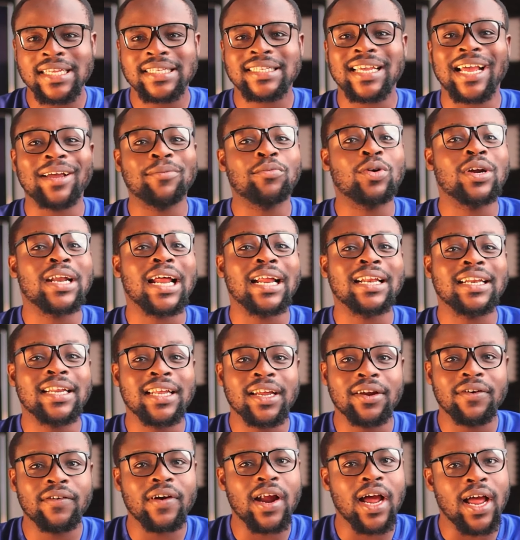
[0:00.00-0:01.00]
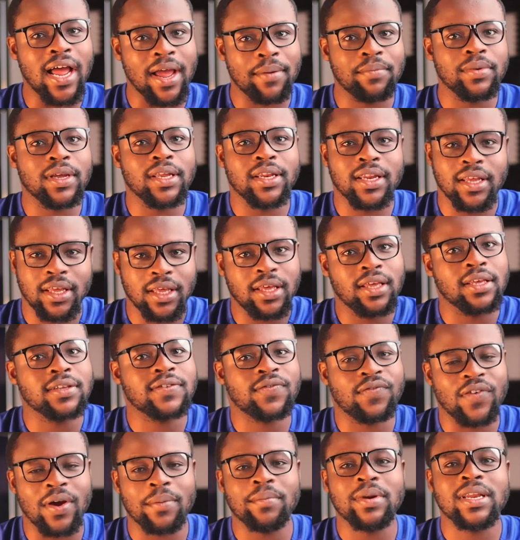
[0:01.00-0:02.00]
Simon Adingra, I mean,
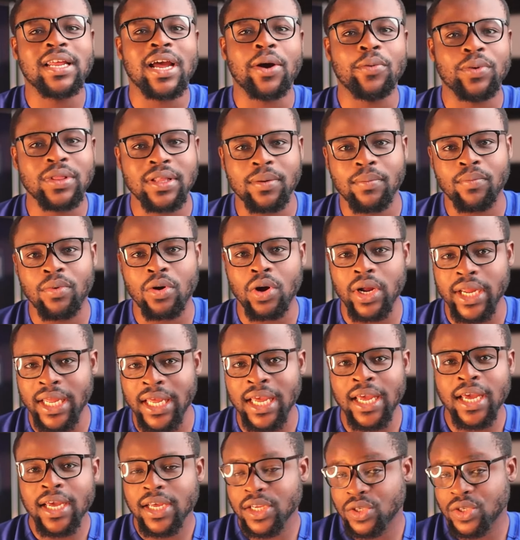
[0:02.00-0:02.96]
he's familiar with the boy.